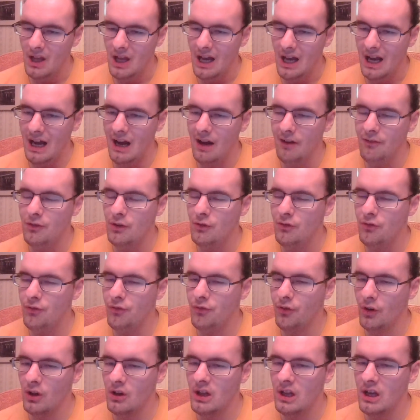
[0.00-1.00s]
having
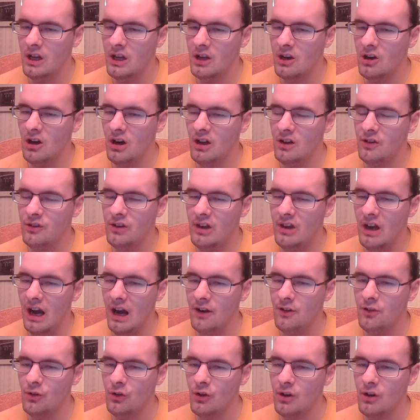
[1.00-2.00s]
full eye
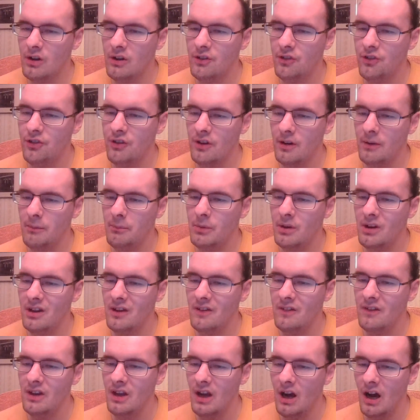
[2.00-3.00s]
contact, looking somebody
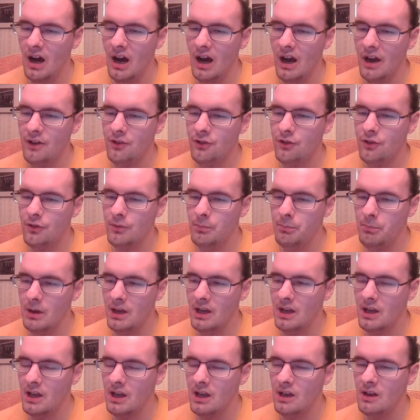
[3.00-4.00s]
in the eye,
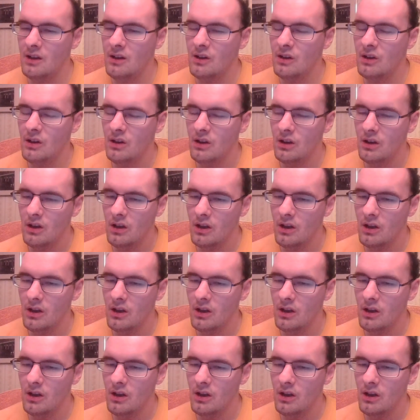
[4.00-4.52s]
speaking